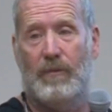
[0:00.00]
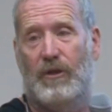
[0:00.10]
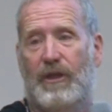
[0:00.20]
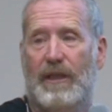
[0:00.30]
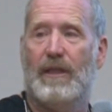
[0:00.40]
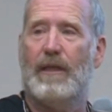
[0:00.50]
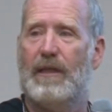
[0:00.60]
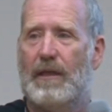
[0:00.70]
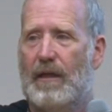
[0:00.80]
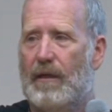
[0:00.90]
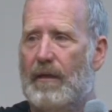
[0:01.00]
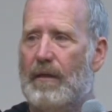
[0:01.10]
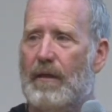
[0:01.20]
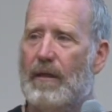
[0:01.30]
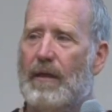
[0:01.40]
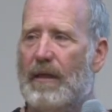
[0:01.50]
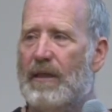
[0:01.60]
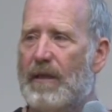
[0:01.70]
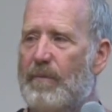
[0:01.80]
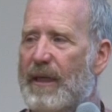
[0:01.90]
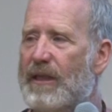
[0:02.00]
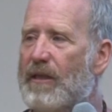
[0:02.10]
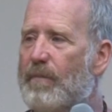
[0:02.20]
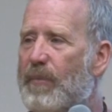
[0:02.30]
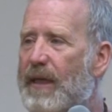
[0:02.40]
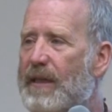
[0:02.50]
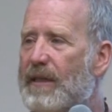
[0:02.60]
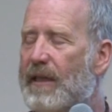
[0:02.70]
just as a, is a mix of beans.